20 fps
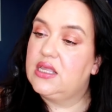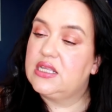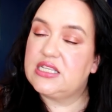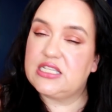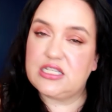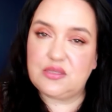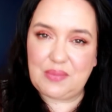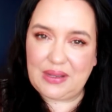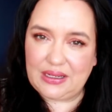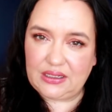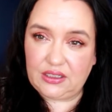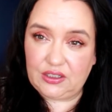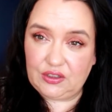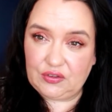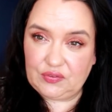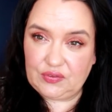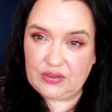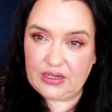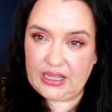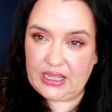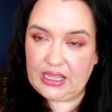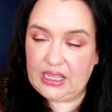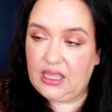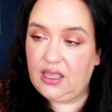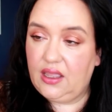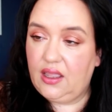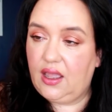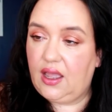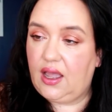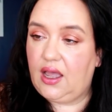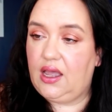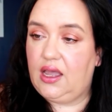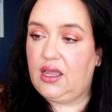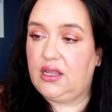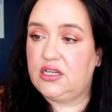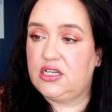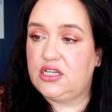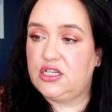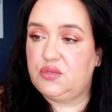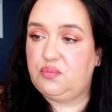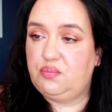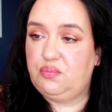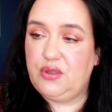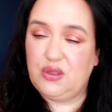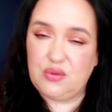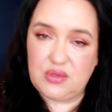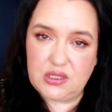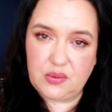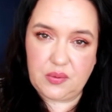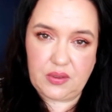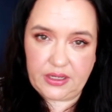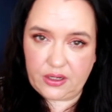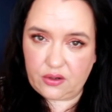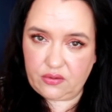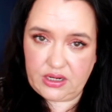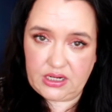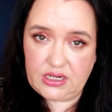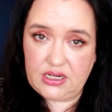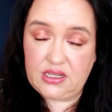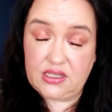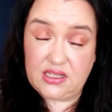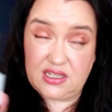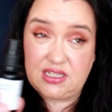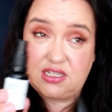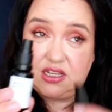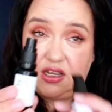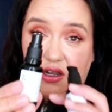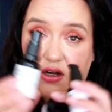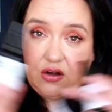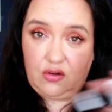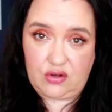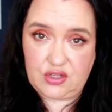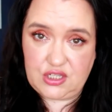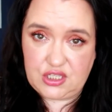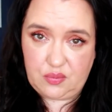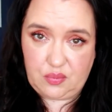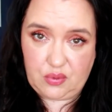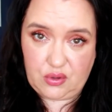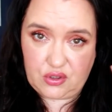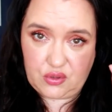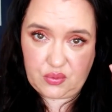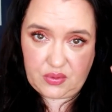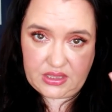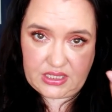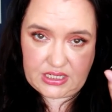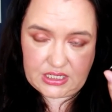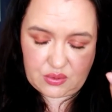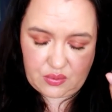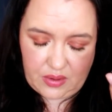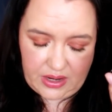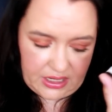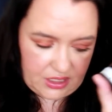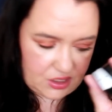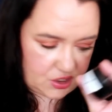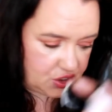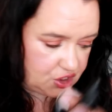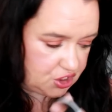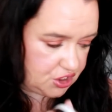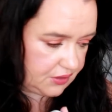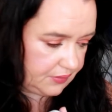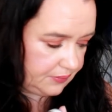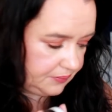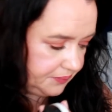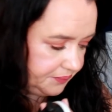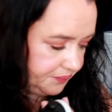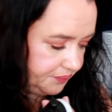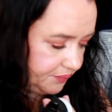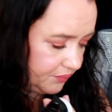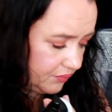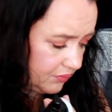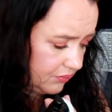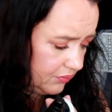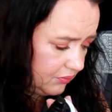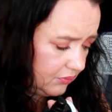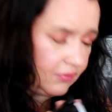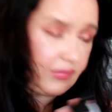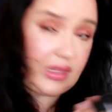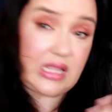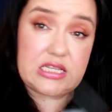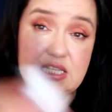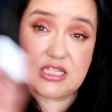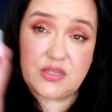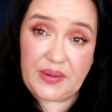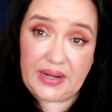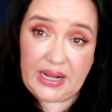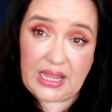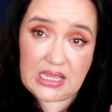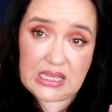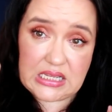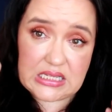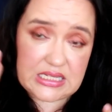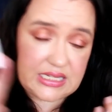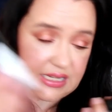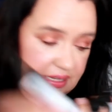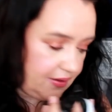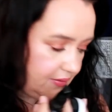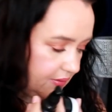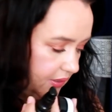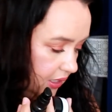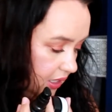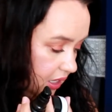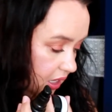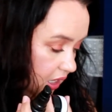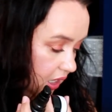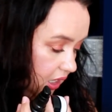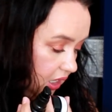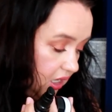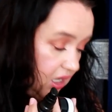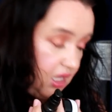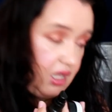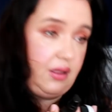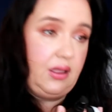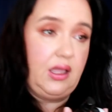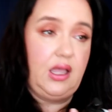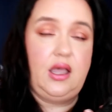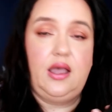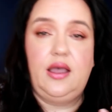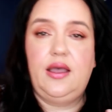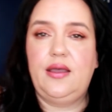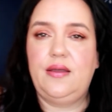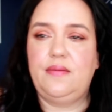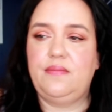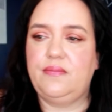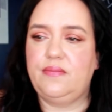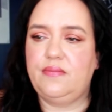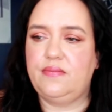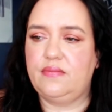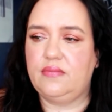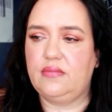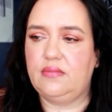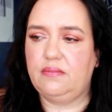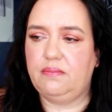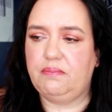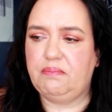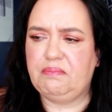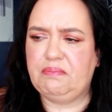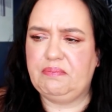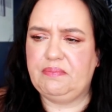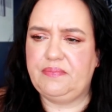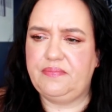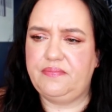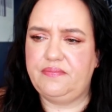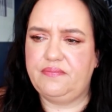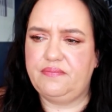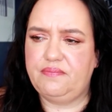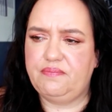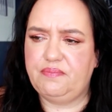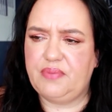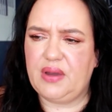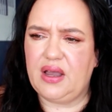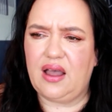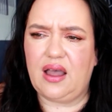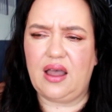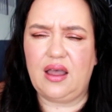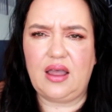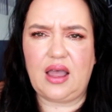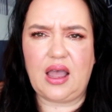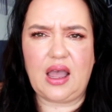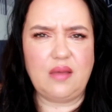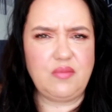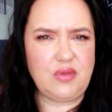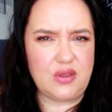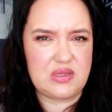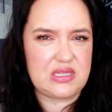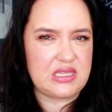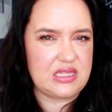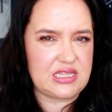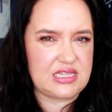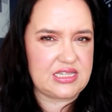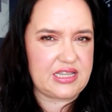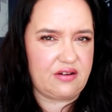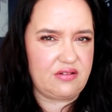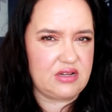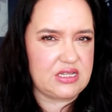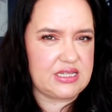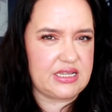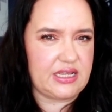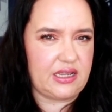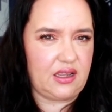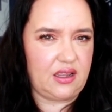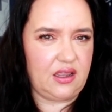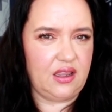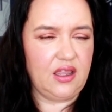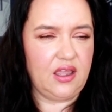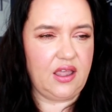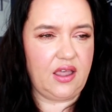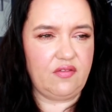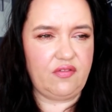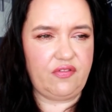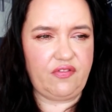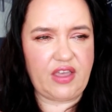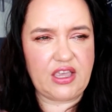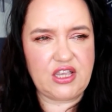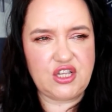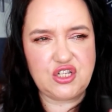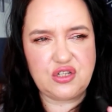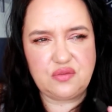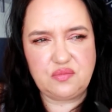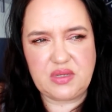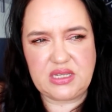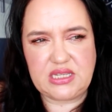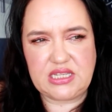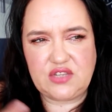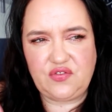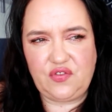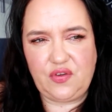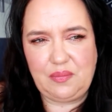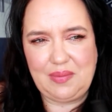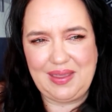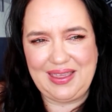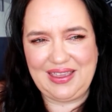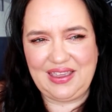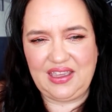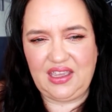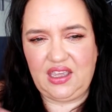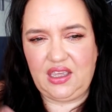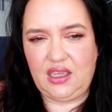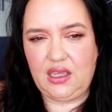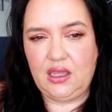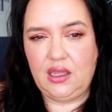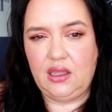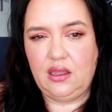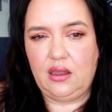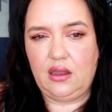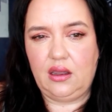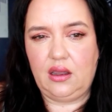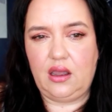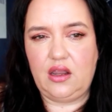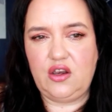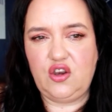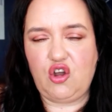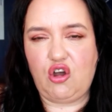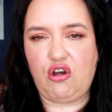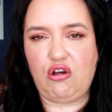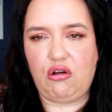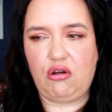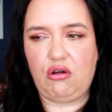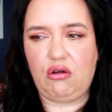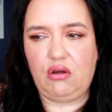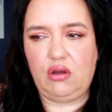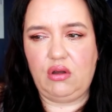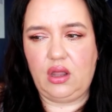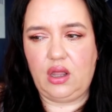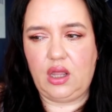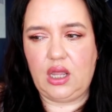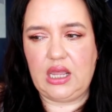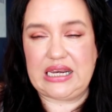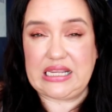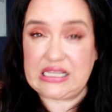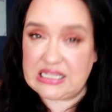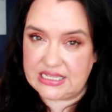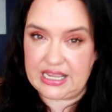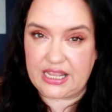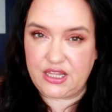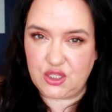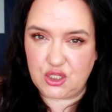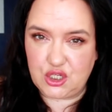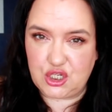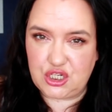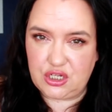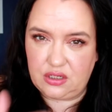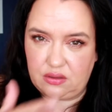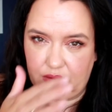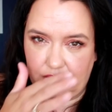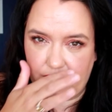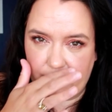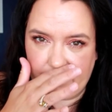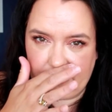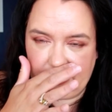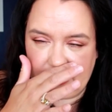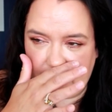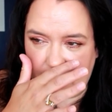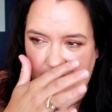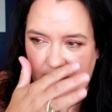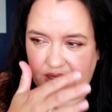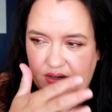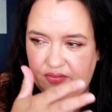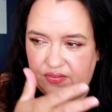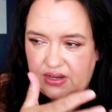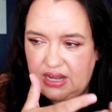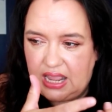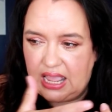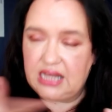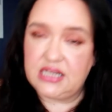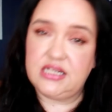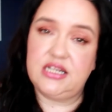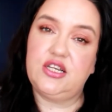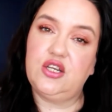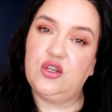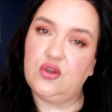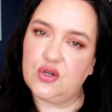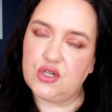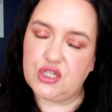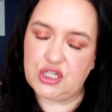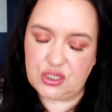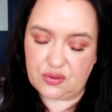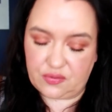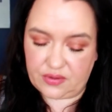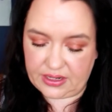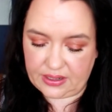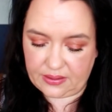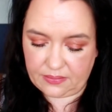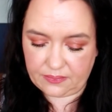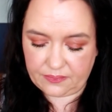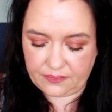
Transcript: smelt lovely, and beautiful ingredients across the board with this range. So I liked it, but I'm using the Cerazinc. And facial mists for me are not an essential, they're kind of an added luxury.